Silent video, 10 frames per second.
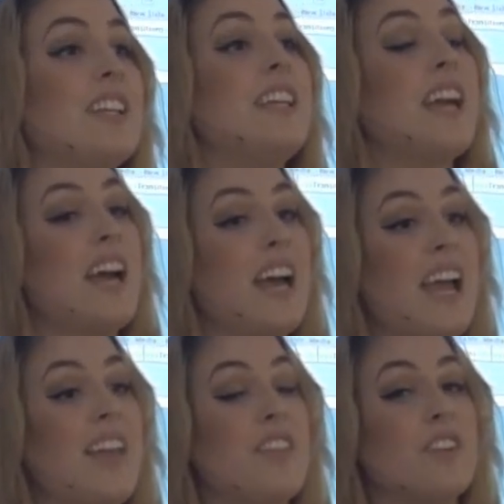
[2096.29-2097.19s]
Yeah,
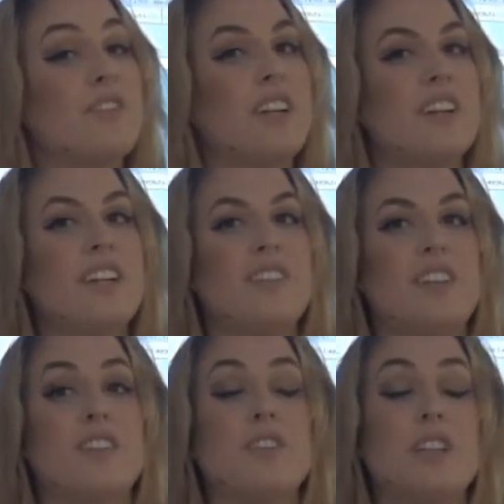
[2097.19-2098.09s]
and they're very,
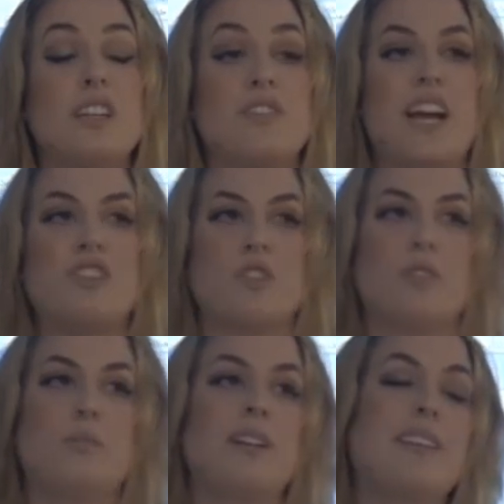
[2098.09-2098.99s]
they're really
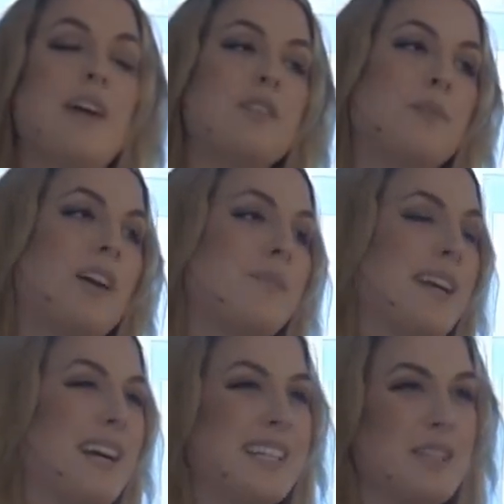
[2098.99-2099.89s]
fragile. But that was part of my
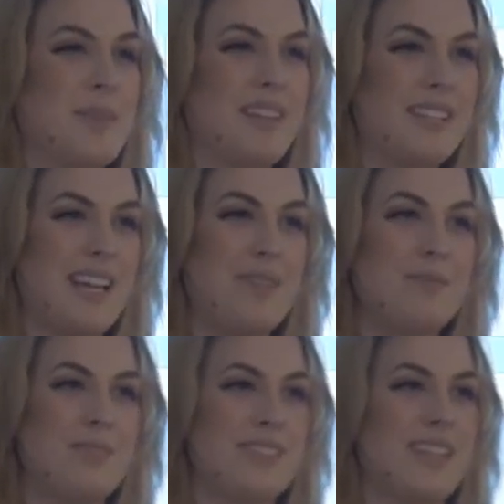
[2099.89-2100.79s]
concept at the
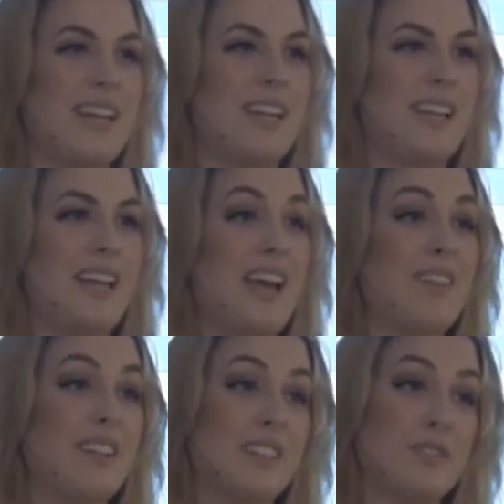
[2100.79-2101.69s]
time was like
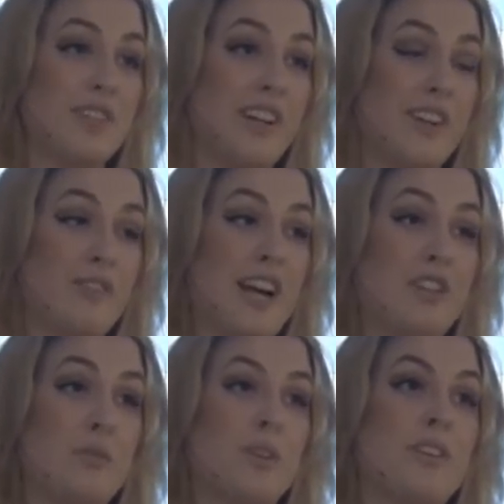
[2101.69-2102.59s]
having this very
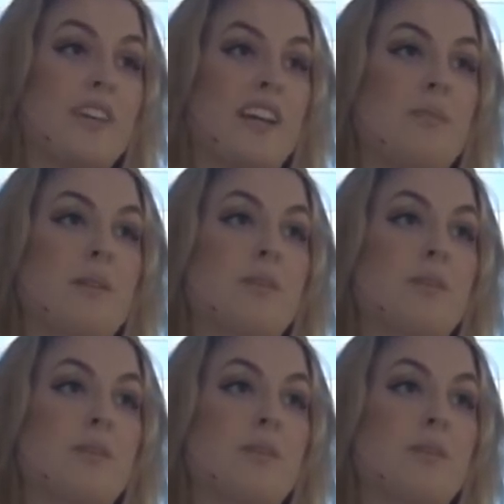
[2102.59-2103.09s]
fragile world that can be